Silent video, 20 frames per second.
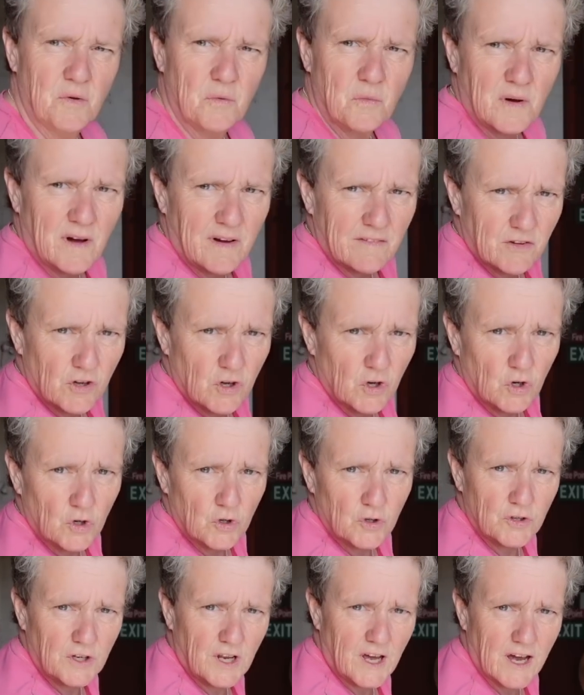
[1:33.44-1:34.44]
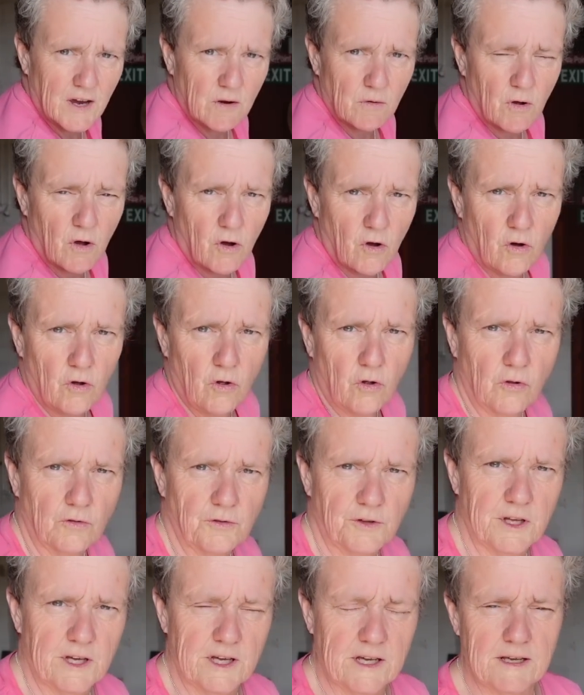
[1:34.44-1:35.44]
Well, I've cut now all
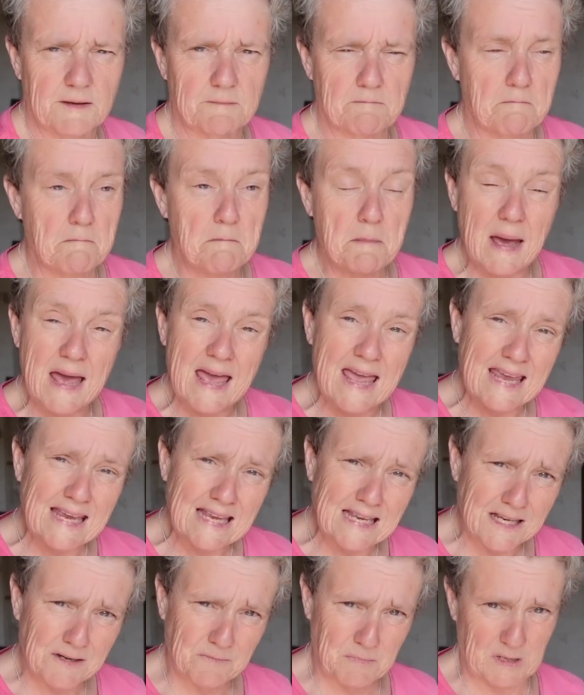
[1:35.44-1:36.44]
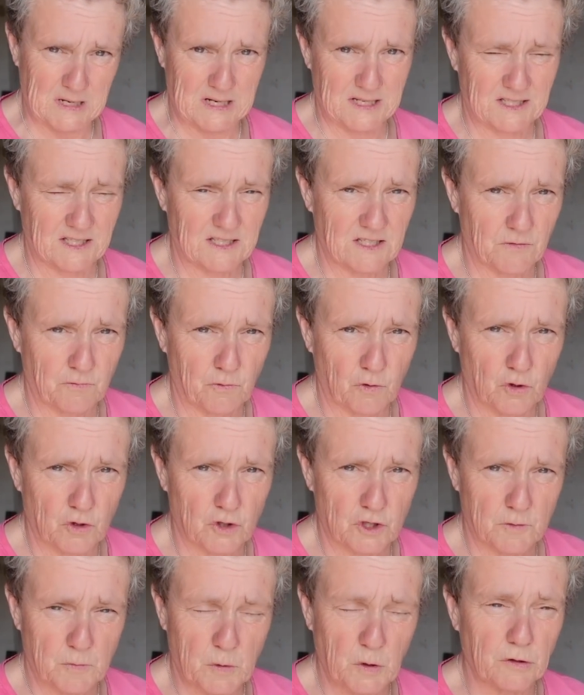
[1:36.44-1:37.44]
the main pieces of wood
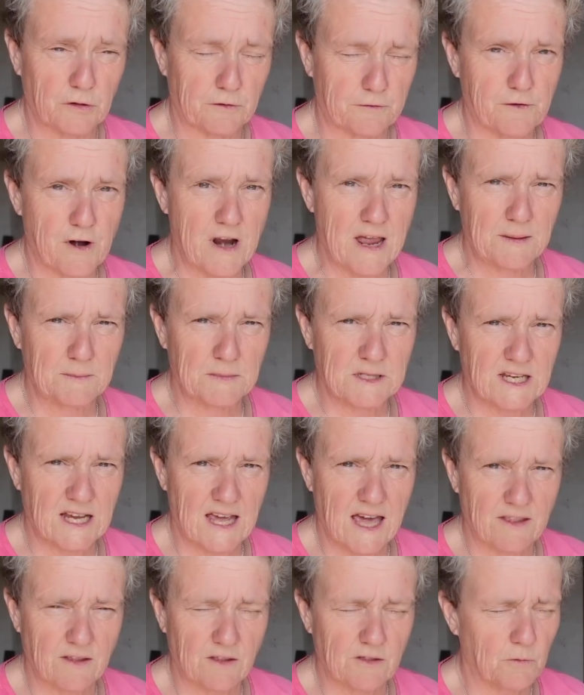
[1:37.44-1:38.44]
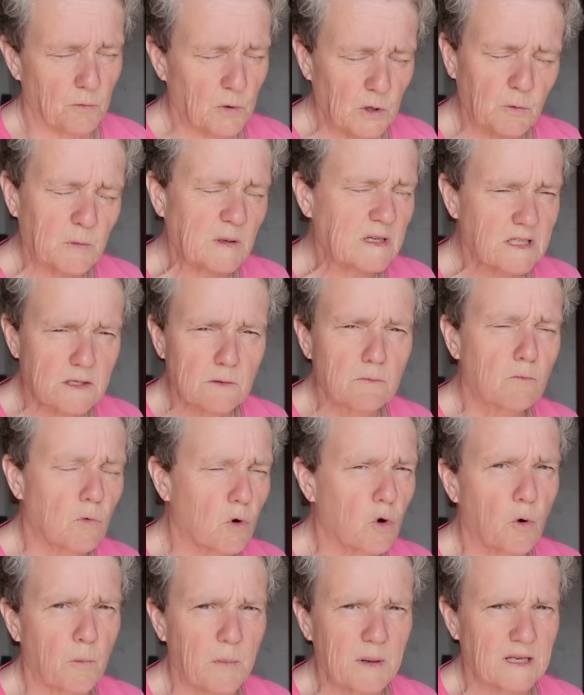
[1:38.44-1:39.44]
to put the frame together. There will be some
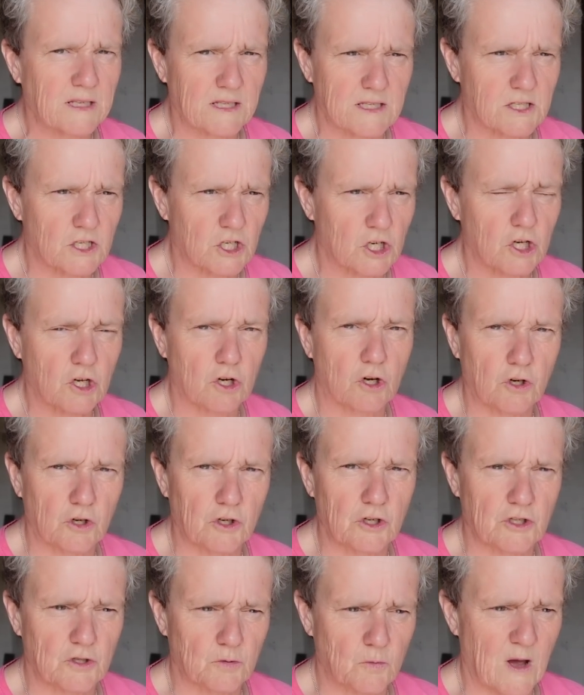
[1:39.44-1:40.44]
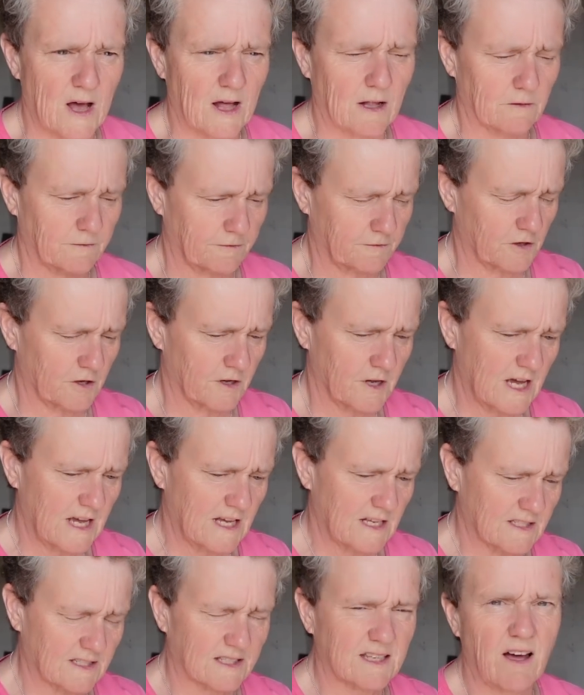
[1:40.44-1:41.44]
more bits to cut as well for
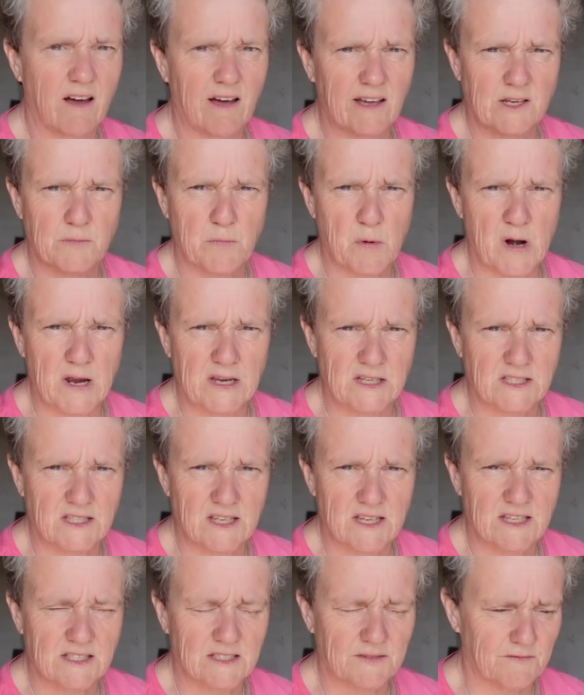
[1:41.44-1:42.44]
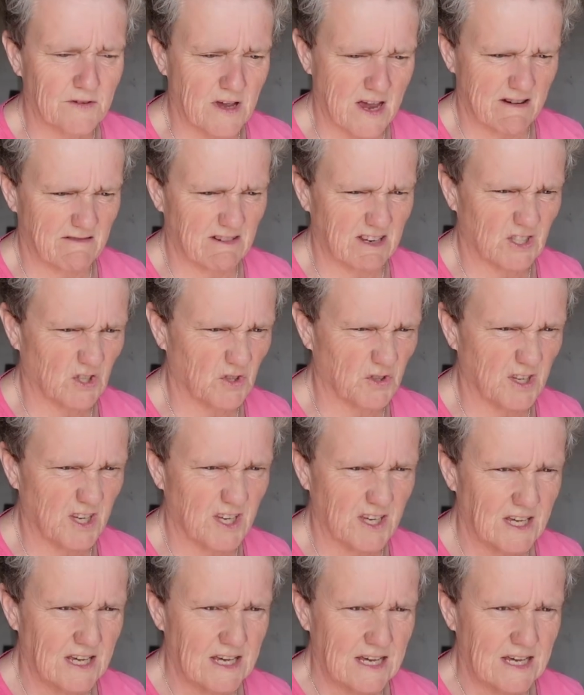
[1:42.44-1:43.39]
side braces and various other